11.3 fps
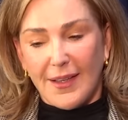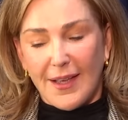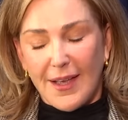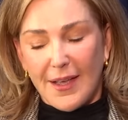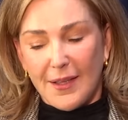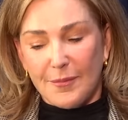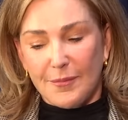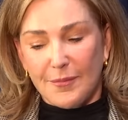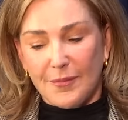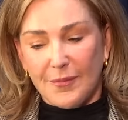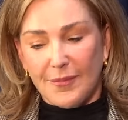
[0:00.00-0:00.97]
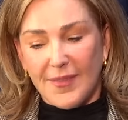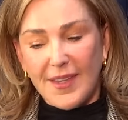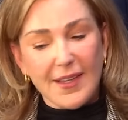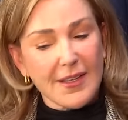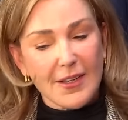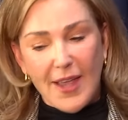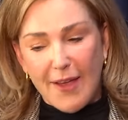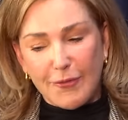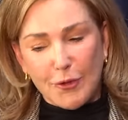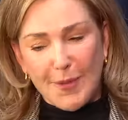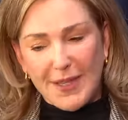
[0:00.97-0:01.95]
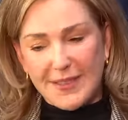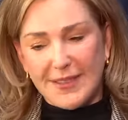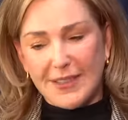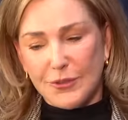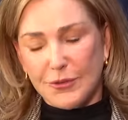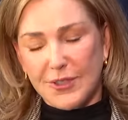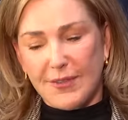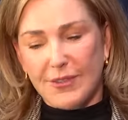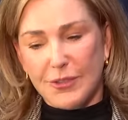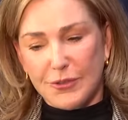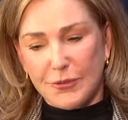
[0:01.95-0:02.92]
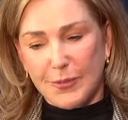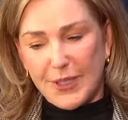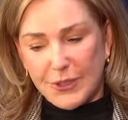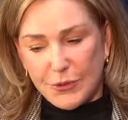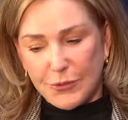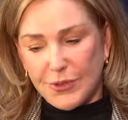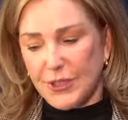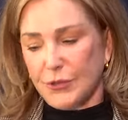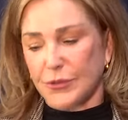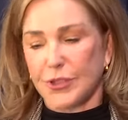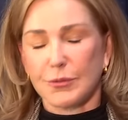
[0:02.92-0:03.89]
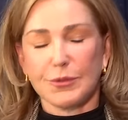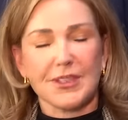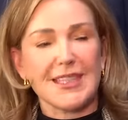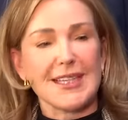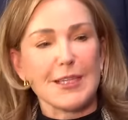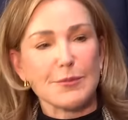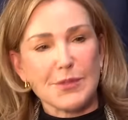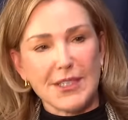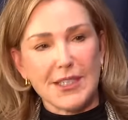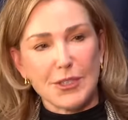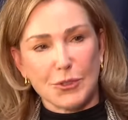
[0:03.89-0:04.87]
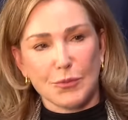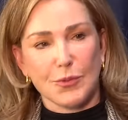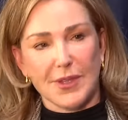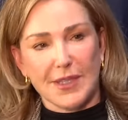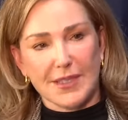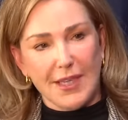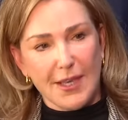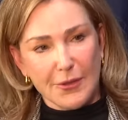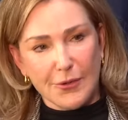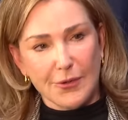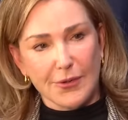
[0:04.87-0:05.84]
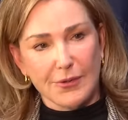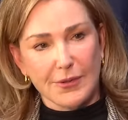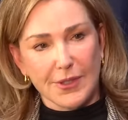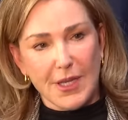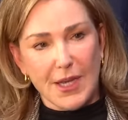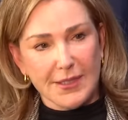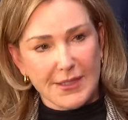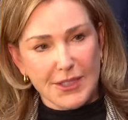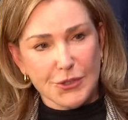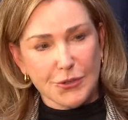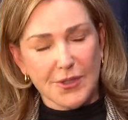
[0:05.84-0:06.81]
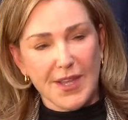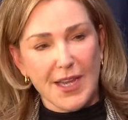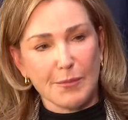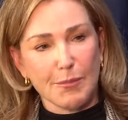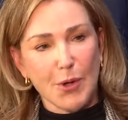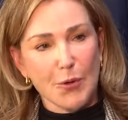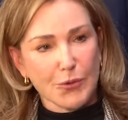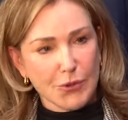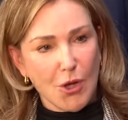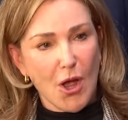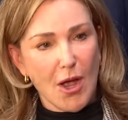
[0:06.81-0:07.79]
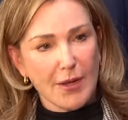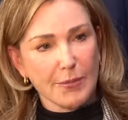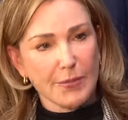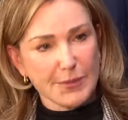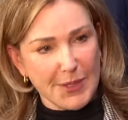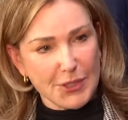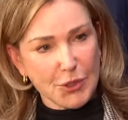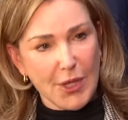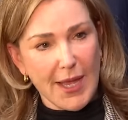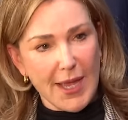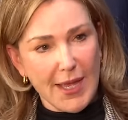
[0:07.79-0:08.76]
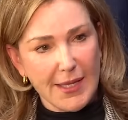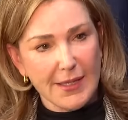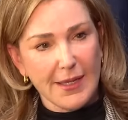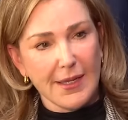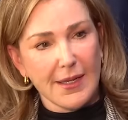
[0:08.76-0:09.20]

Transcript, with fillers: um, then after about six or seven years of being a school teacher, she would team teach with this other young teacher. And they had both taught special ed